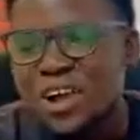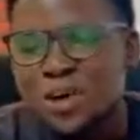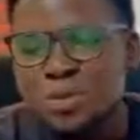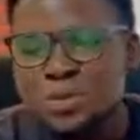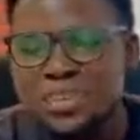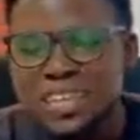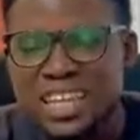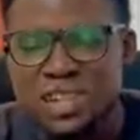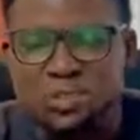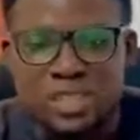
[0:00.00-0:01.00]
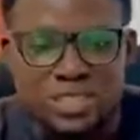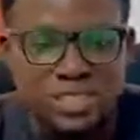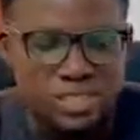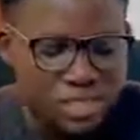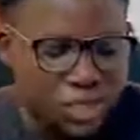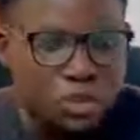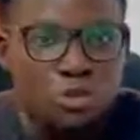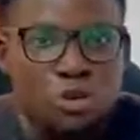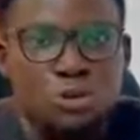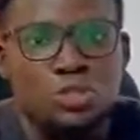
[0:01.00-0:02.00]
we'll be dealing with
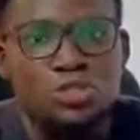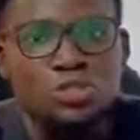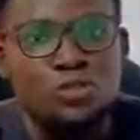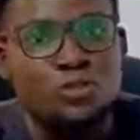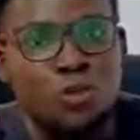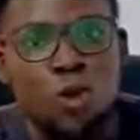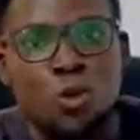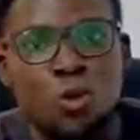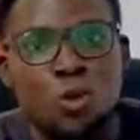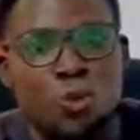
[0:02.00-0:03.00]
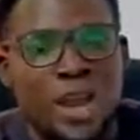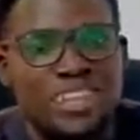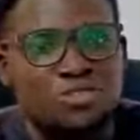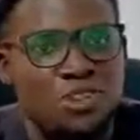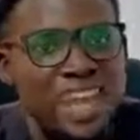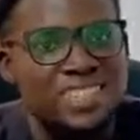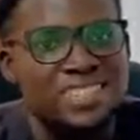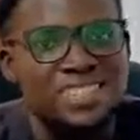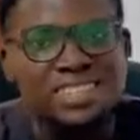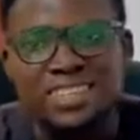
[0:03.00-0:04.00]
rules to follow when
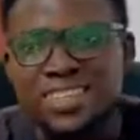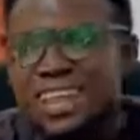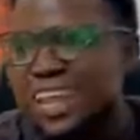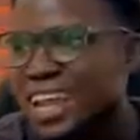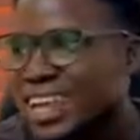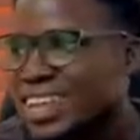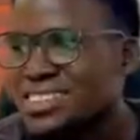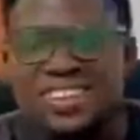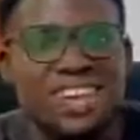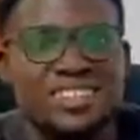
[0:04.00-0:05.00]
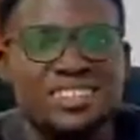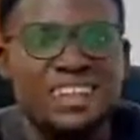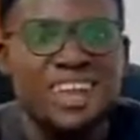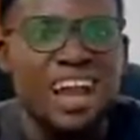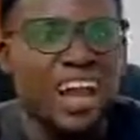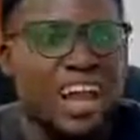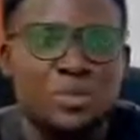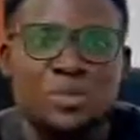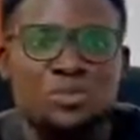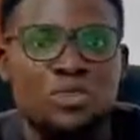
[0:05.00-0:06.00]
writing. Like I said, I
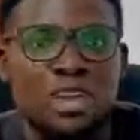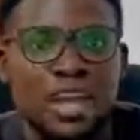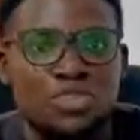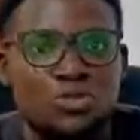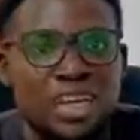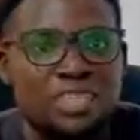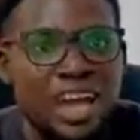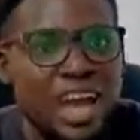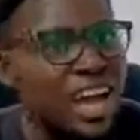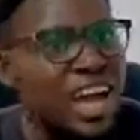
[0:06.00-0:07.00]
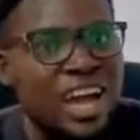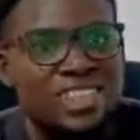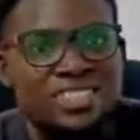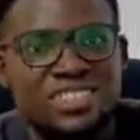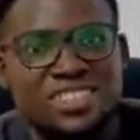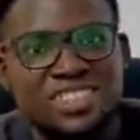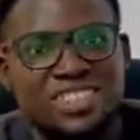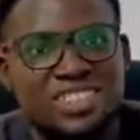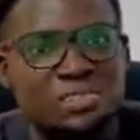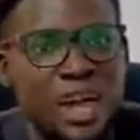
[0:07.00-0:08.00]
am a freelance writer and
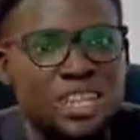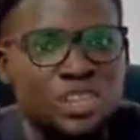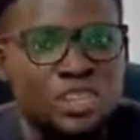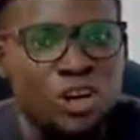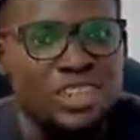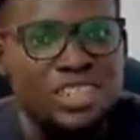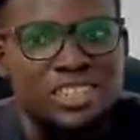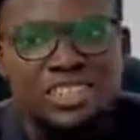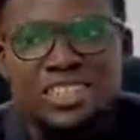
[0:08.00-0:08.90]
it is my journey